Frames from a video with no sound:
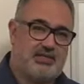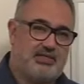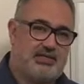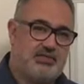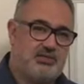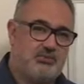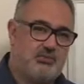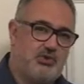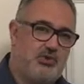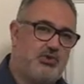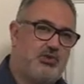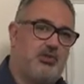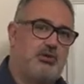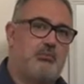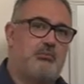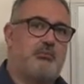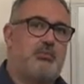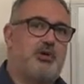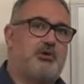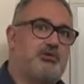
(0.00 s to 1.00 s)
is the one
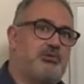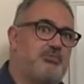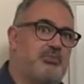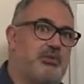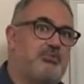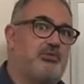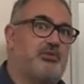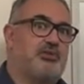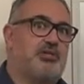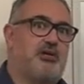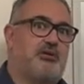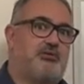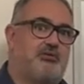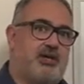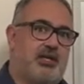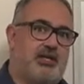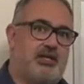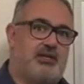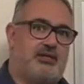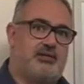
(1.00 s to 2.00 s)
that most people don't
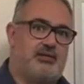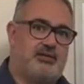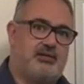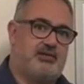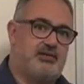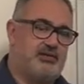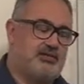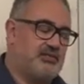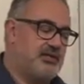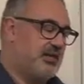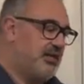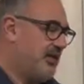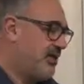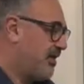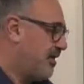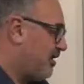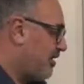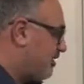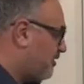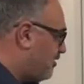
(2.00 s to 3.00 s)
recognize.
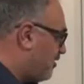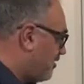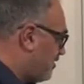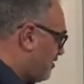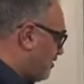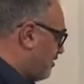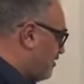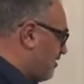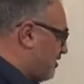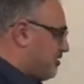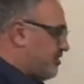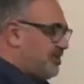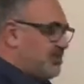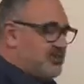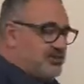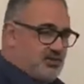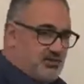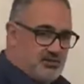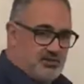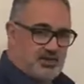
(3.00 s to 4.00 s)
And the third thing
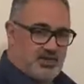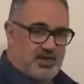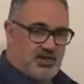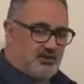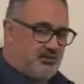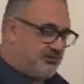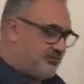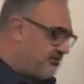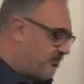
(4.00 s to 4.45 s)
to look out